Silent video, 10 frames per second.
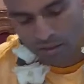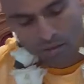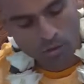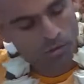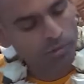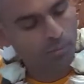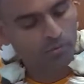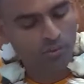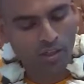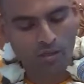clothe
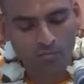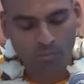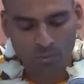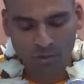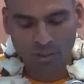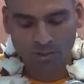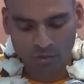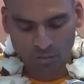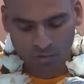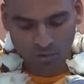themselves with their
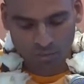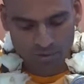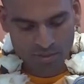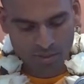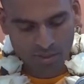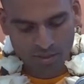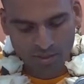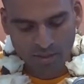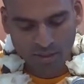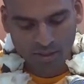own property,
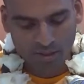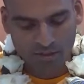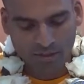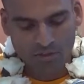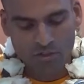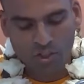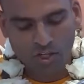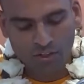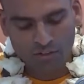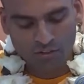and give
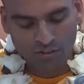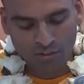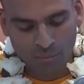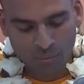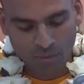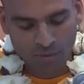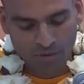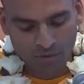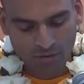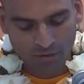charity
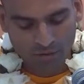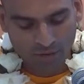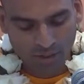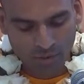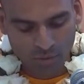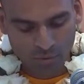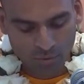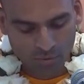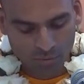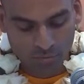with their
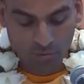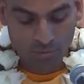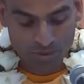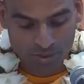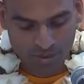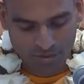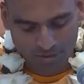own property.